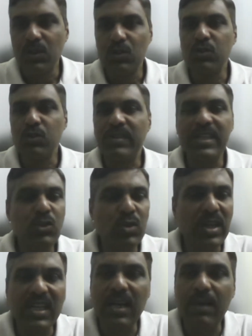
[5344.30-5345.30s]
So friends, you
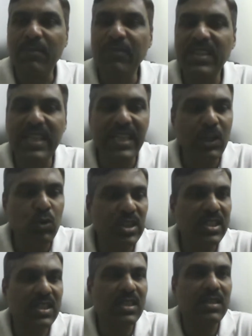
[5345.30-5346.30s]
can come up with any
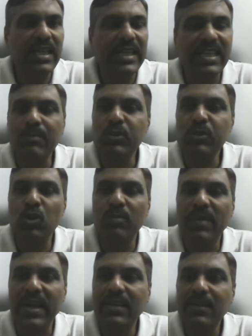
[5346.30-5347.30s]
question that comes to your
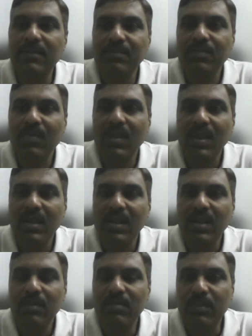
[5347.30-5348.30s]
mind.
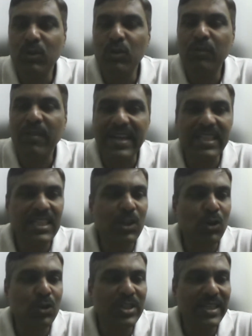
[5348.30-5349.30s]
Maybe you find the
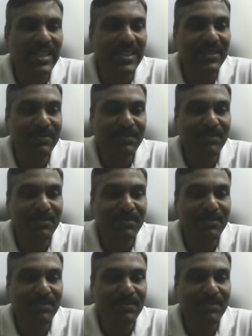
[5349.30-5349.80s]
solution here.